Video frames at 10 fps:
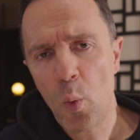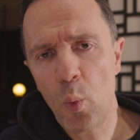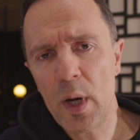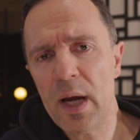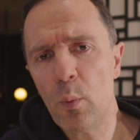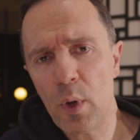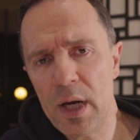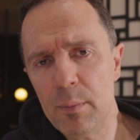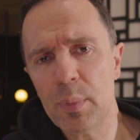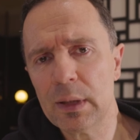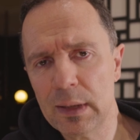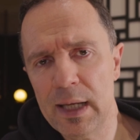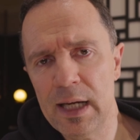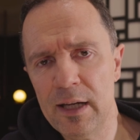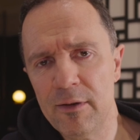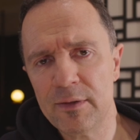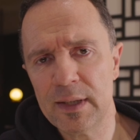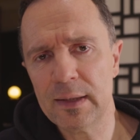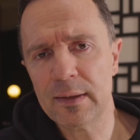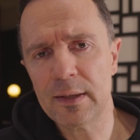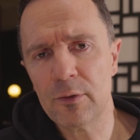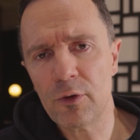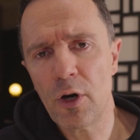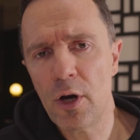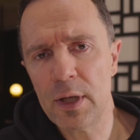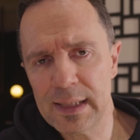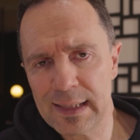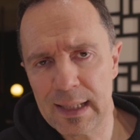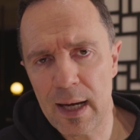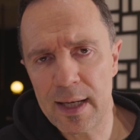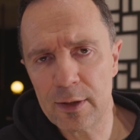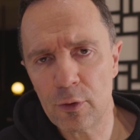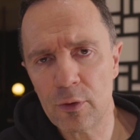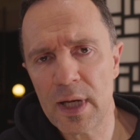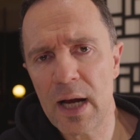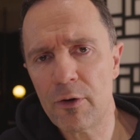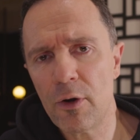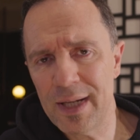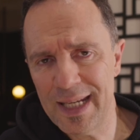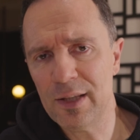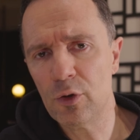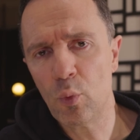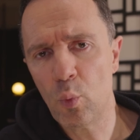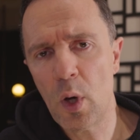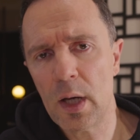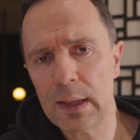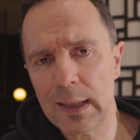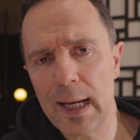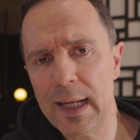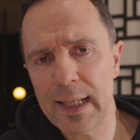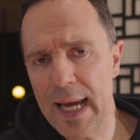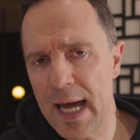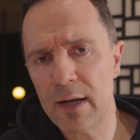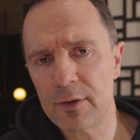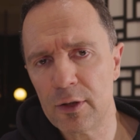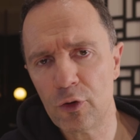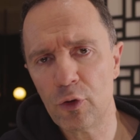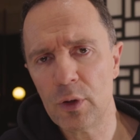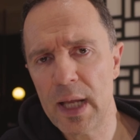where we believe that the road is starting to narrow into 1 lane out of the 2